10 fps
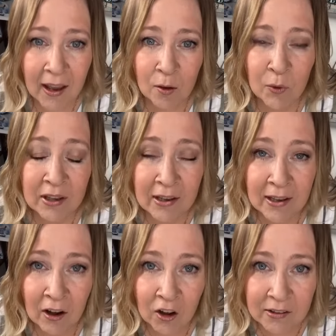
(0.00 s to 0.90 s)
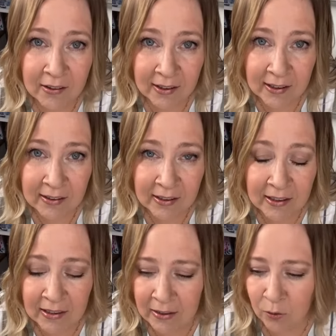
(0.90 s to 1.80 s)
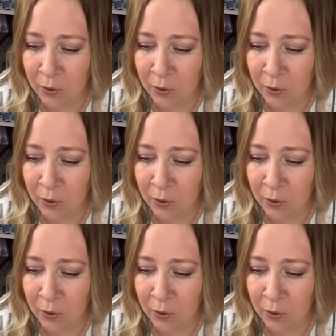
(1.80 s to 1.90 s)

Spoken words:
and we can get on to healing.